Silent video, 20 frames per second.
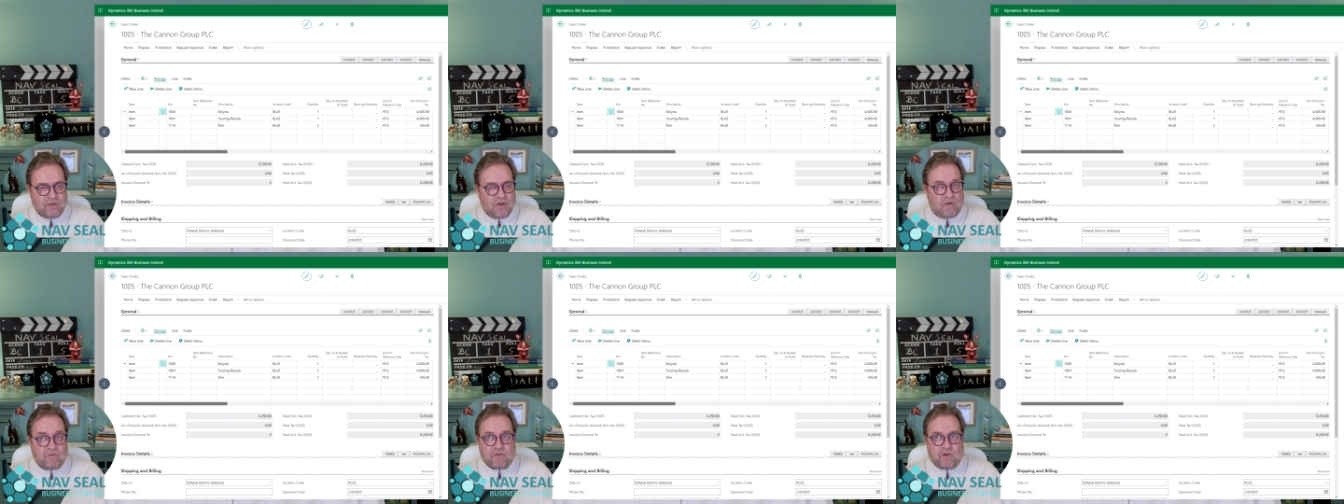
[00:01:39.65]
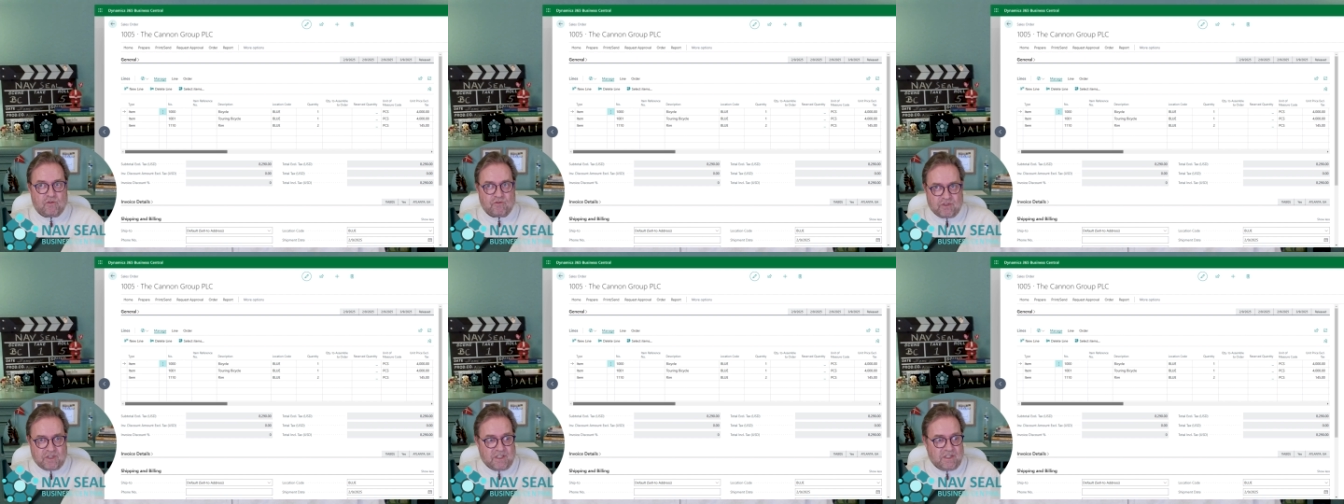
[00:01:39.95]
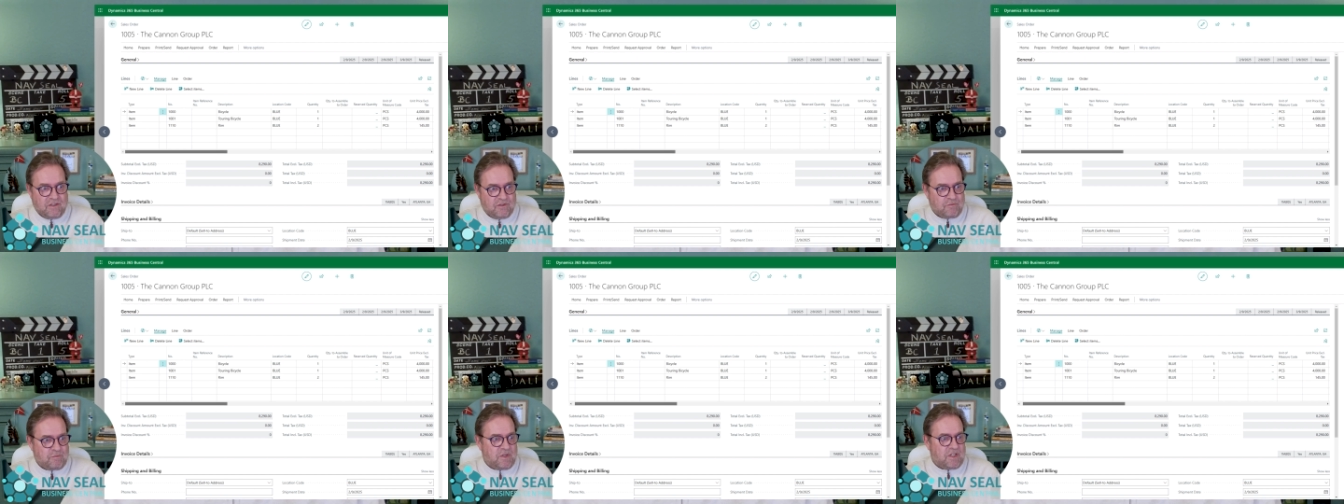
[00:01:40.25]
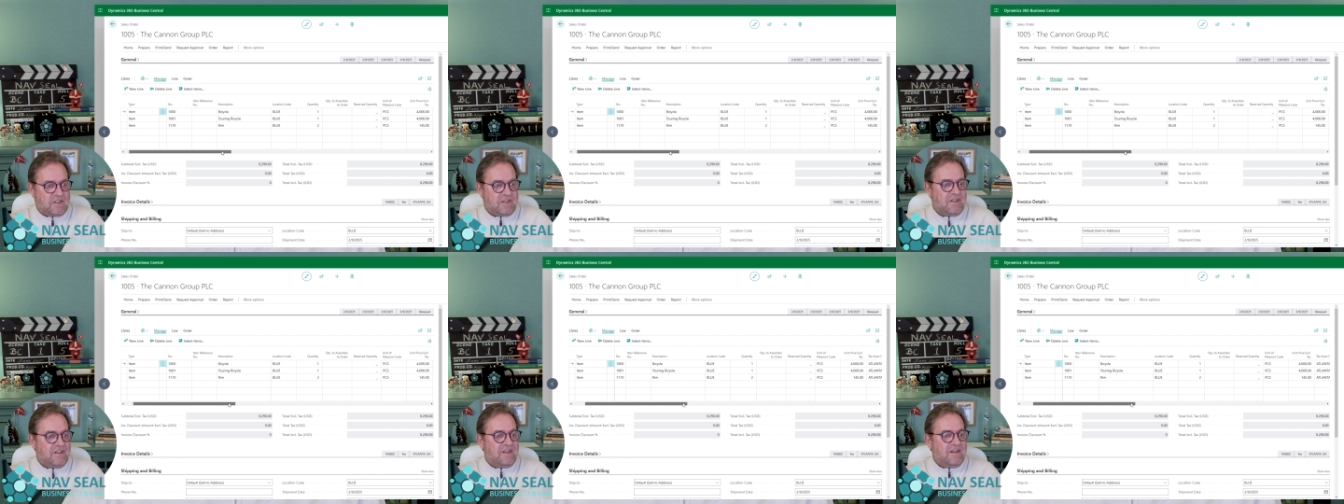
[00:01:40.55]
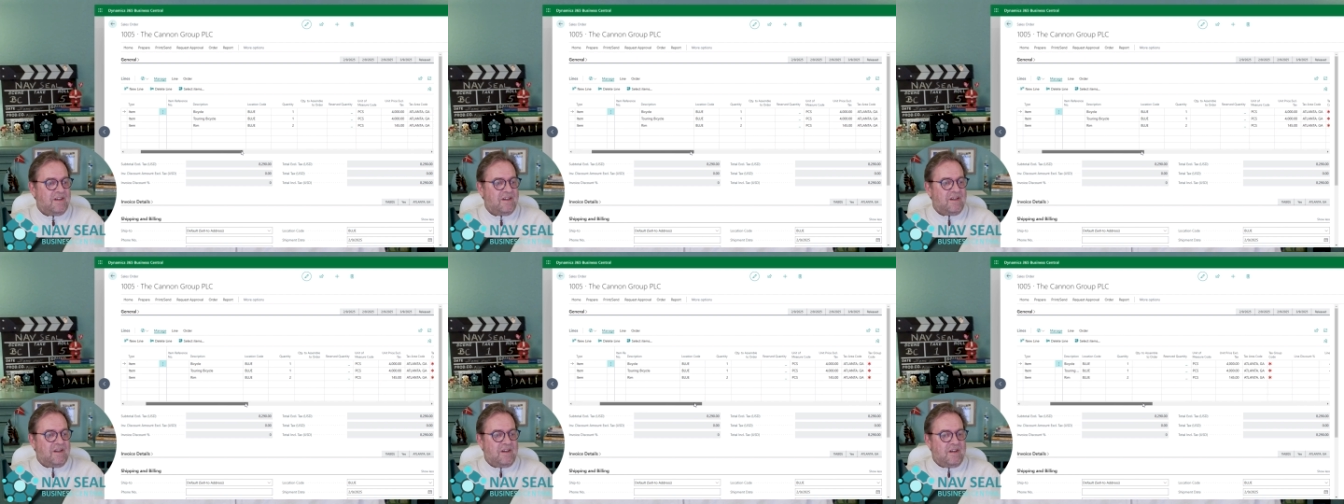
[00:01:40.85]
Of course it is, but
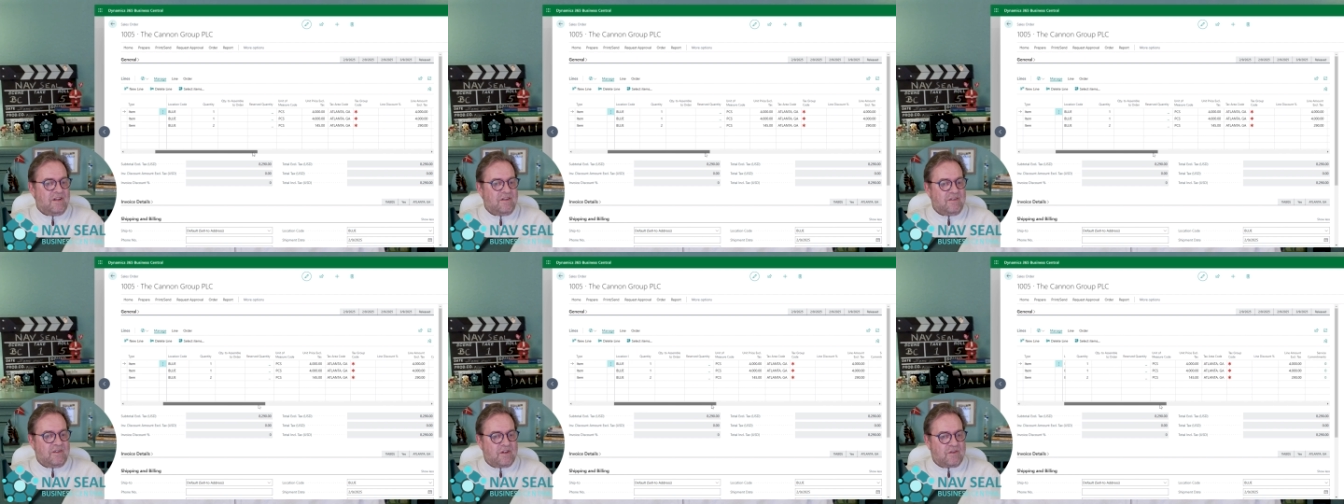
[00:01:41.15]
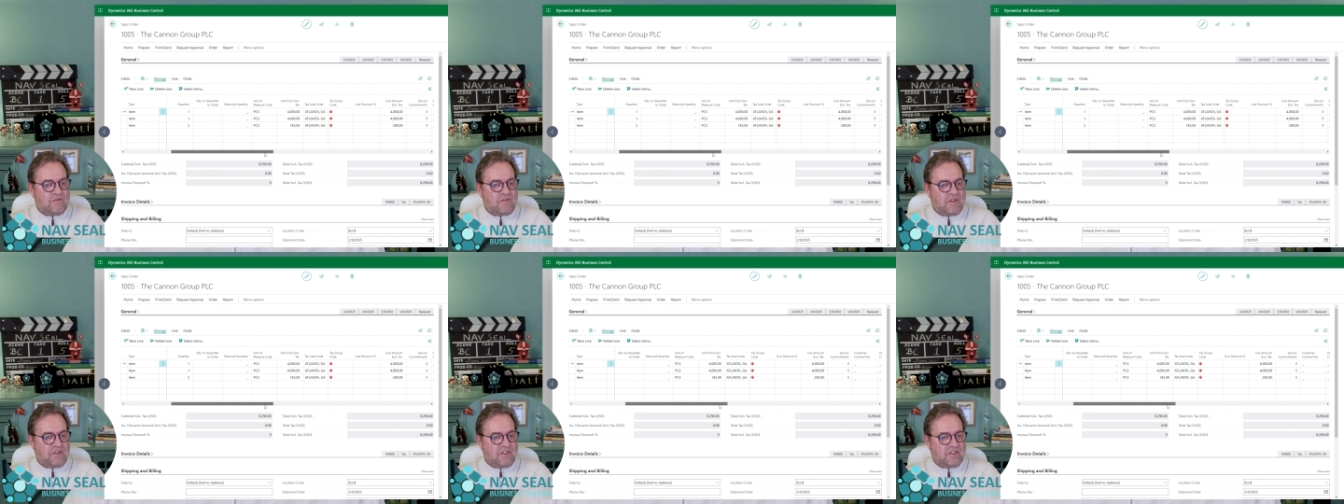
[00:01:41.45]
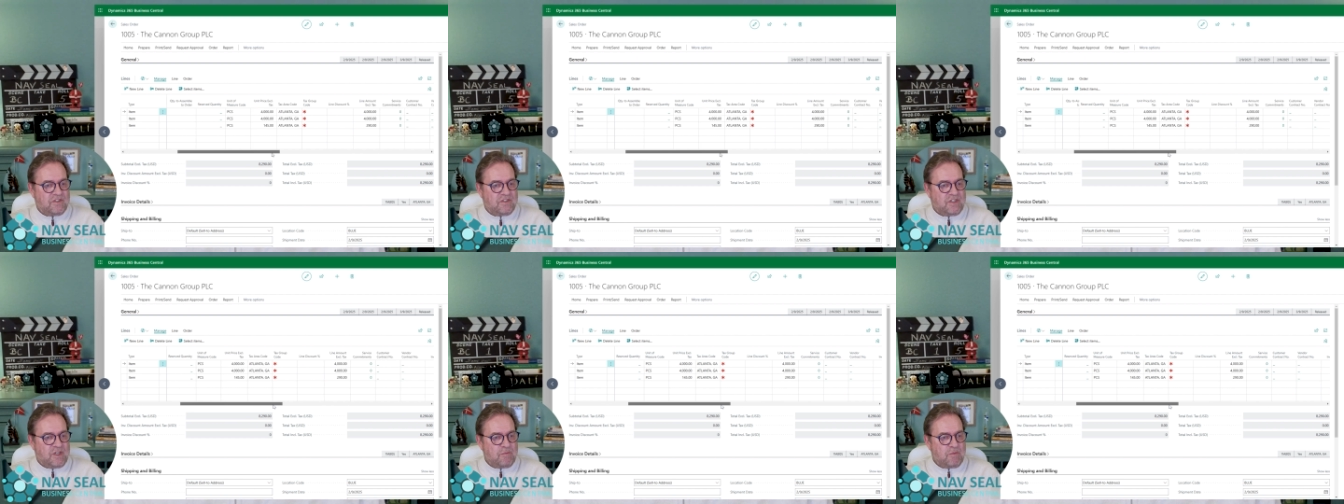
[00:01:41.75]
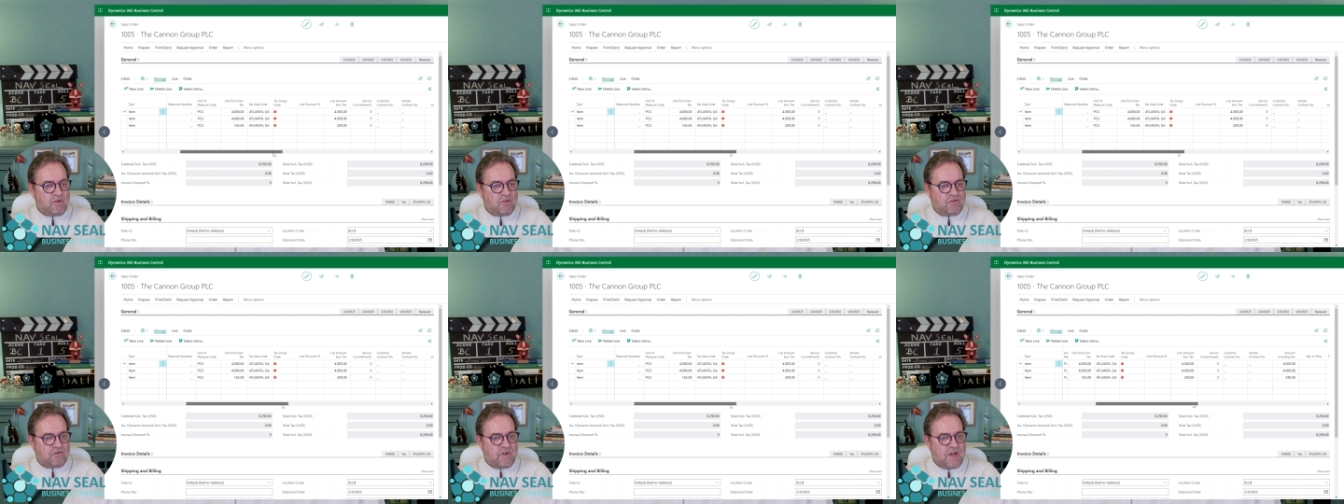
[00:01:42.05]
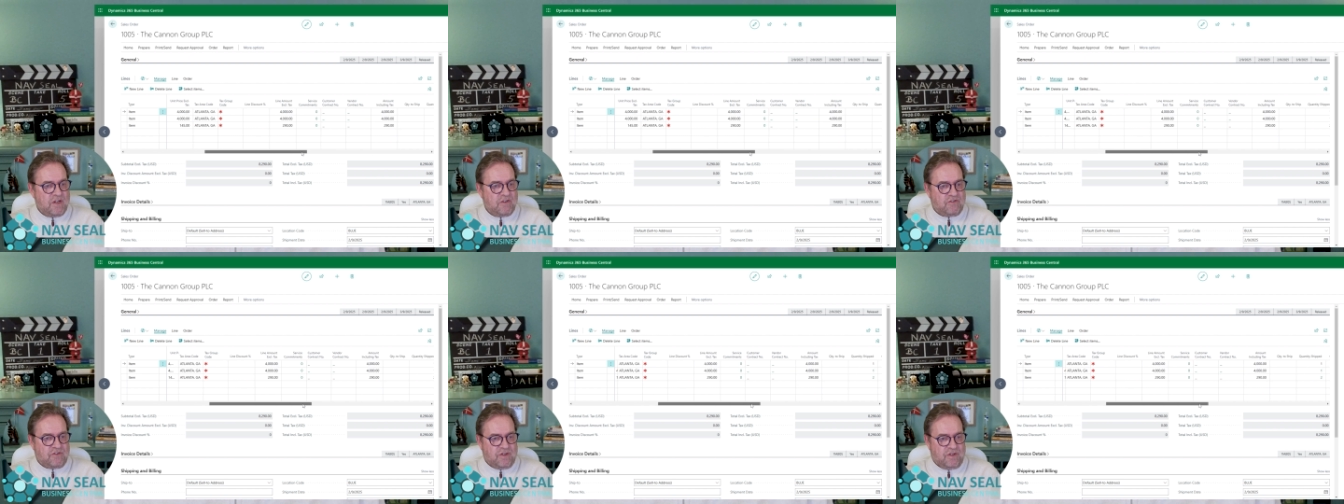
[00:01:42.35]
not for this
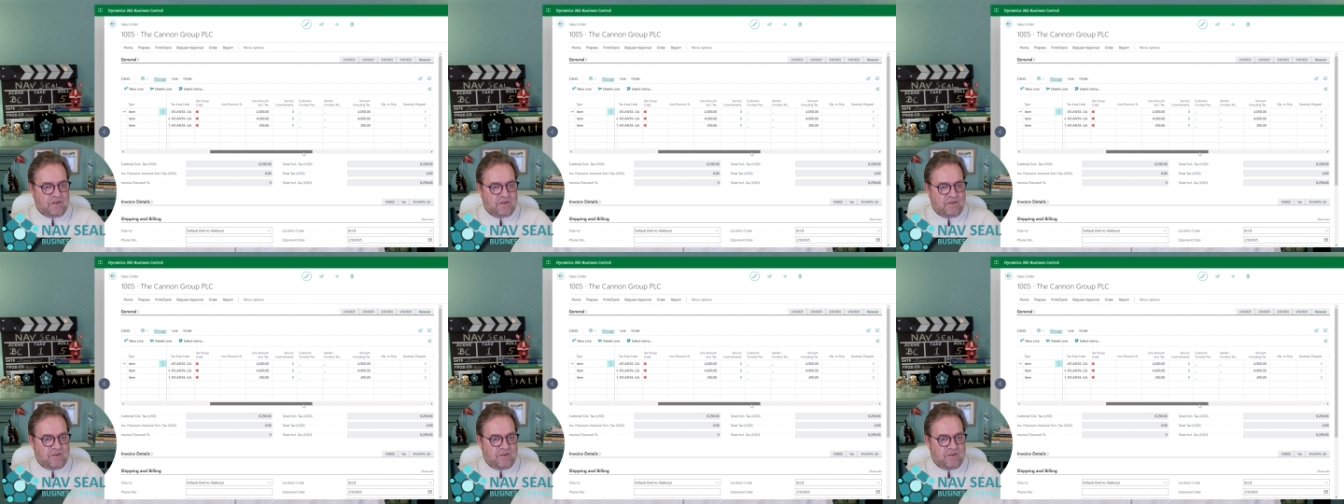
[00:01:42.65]
demonstration.